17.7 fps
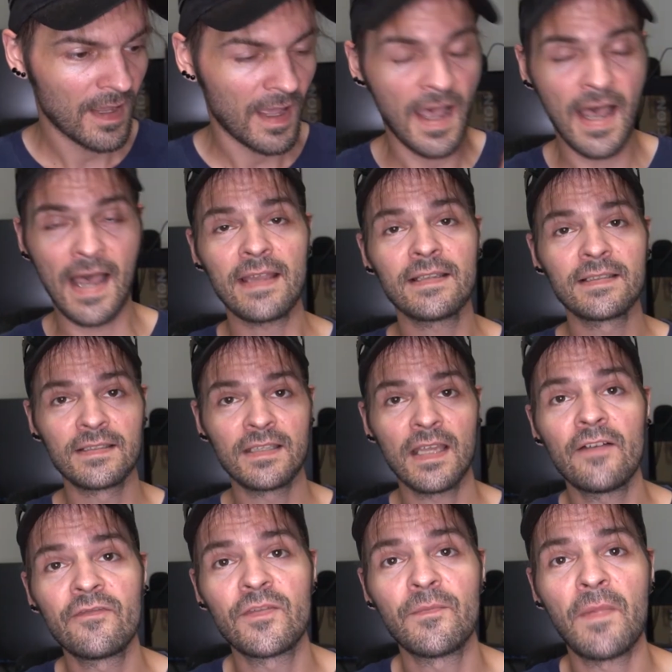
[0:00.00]
I
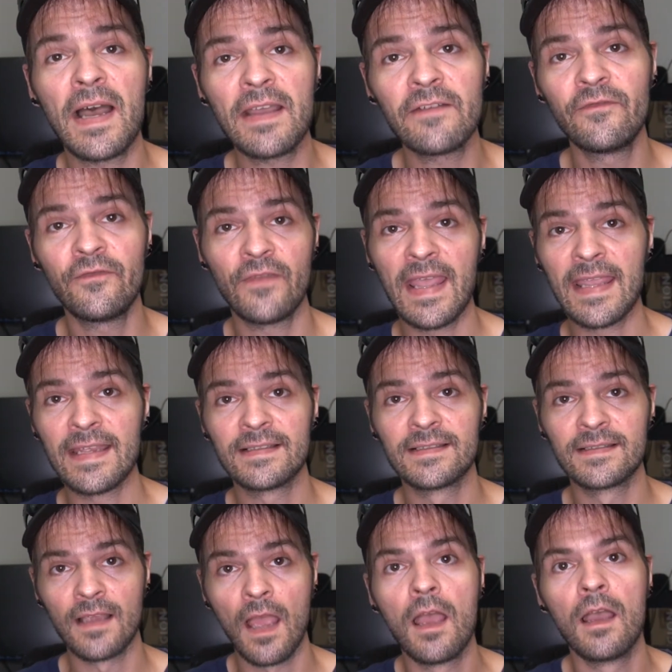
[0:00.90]
stuffed my
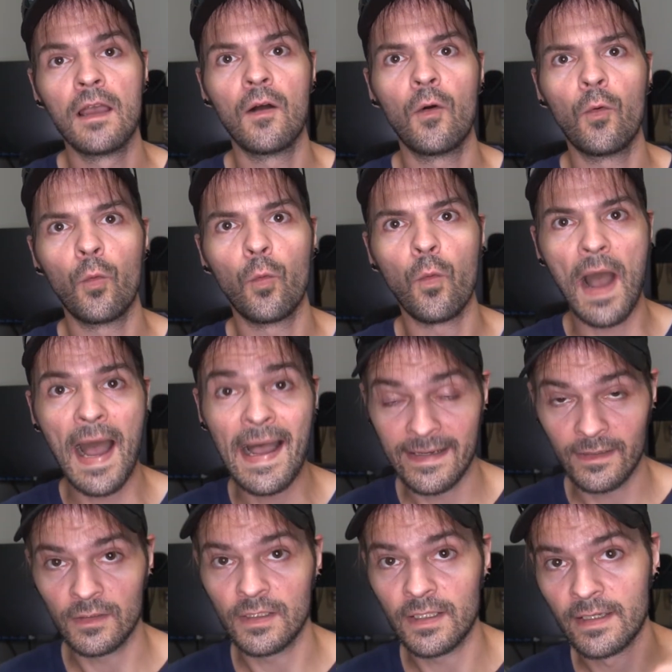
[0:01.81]
face
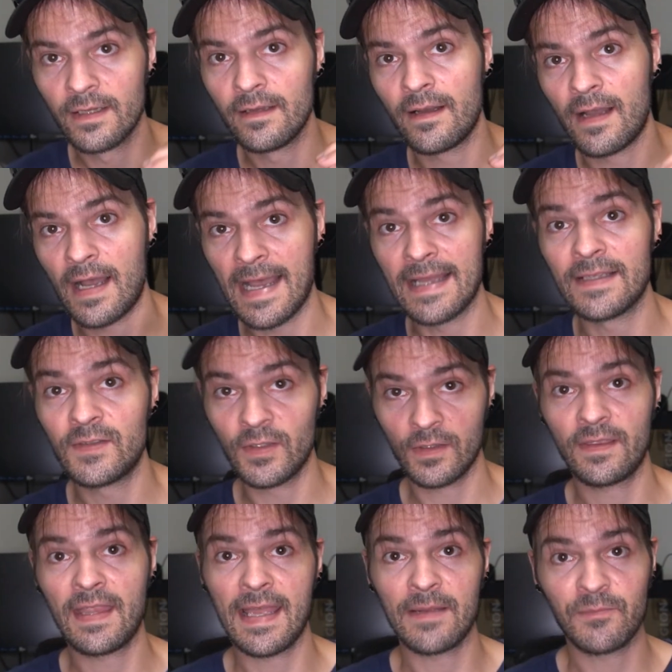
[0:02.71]
while I
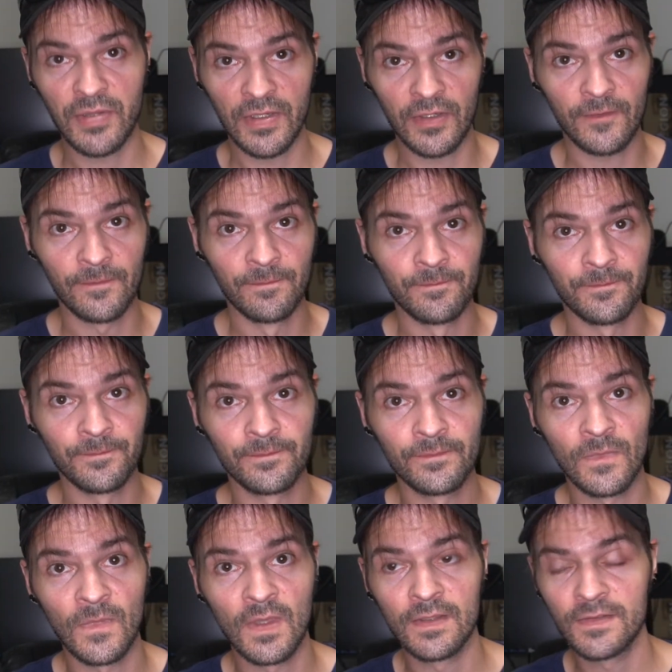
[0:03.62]
took that pill.
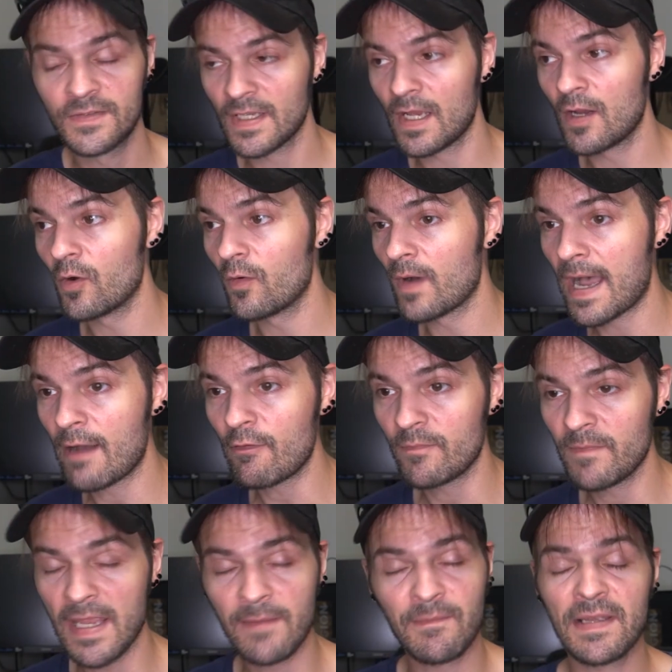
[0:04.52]
So I
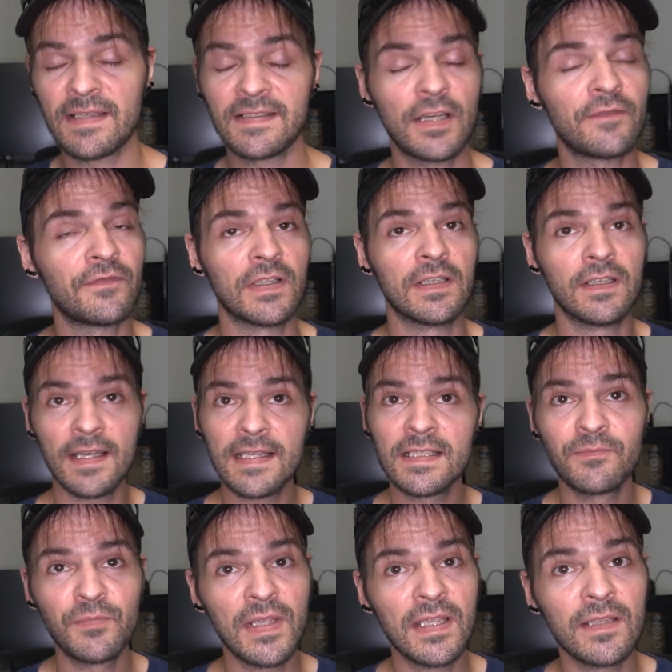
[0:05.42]
would make myself a nice
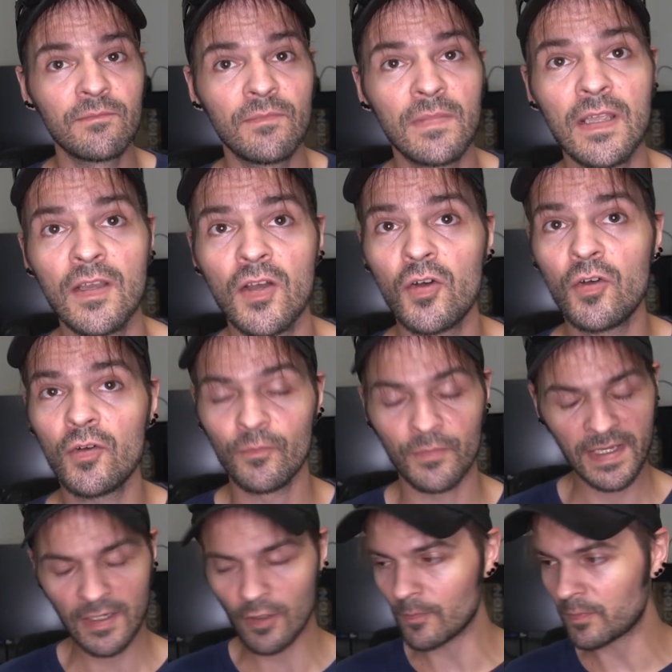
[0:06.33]
big meal,
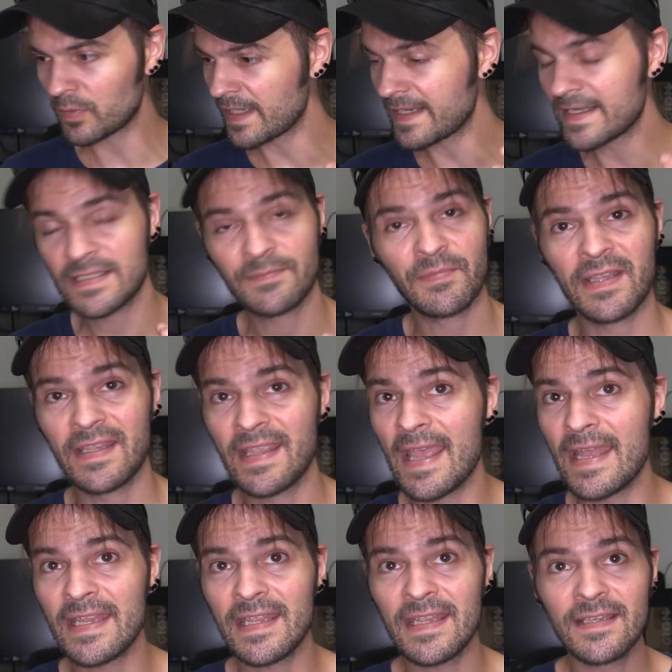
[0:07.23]
big old plate of
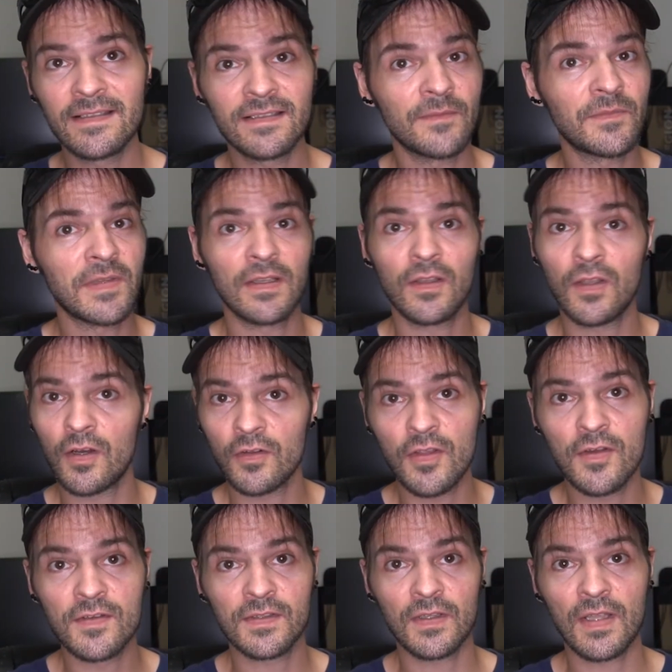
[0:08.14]
spaghetti, something along
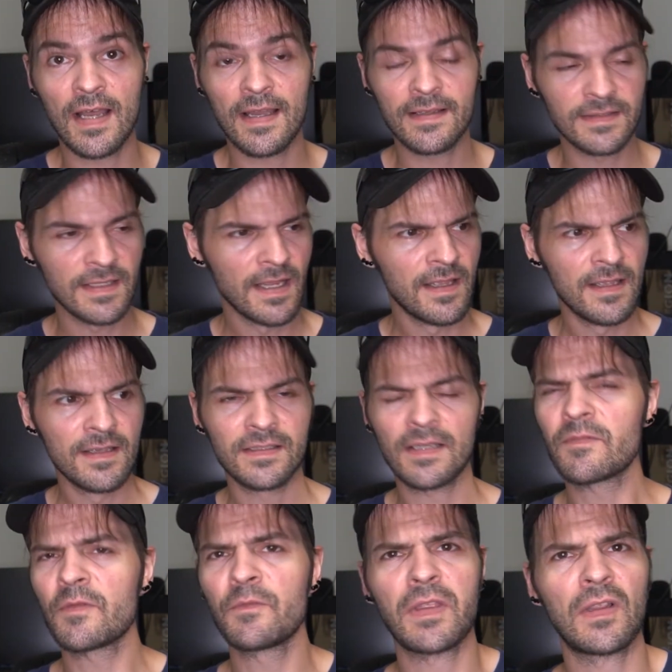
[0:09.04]
those lines,
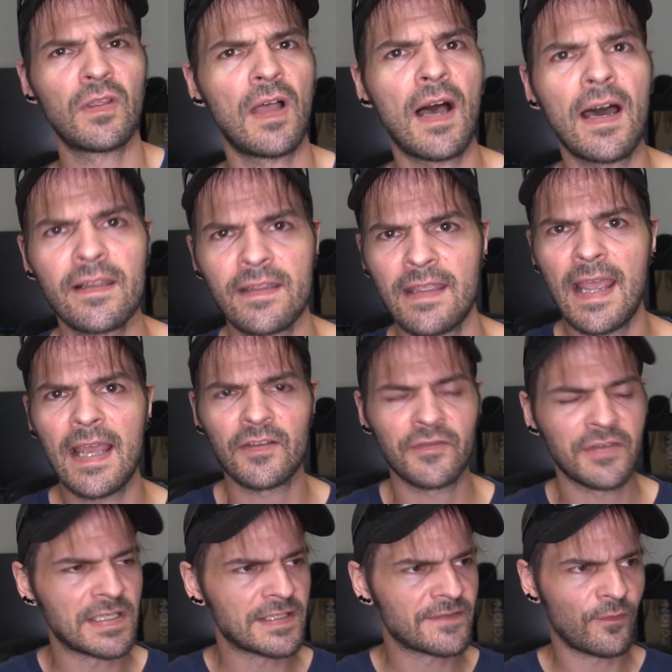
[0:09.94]
something with a lot of
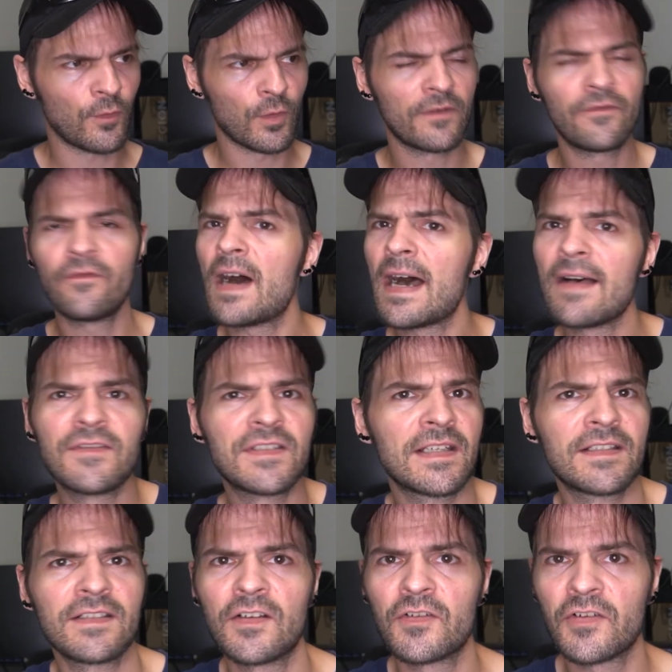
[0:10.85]
calories, 400, 500,
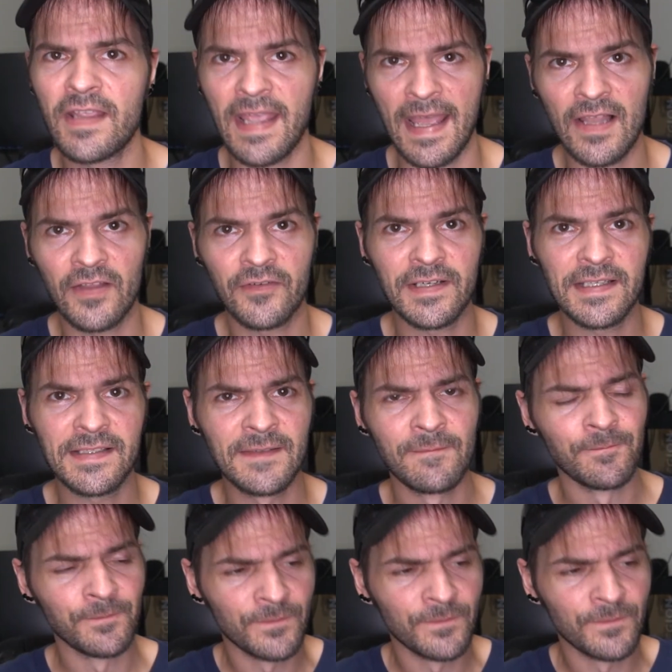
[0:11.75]
600 calories.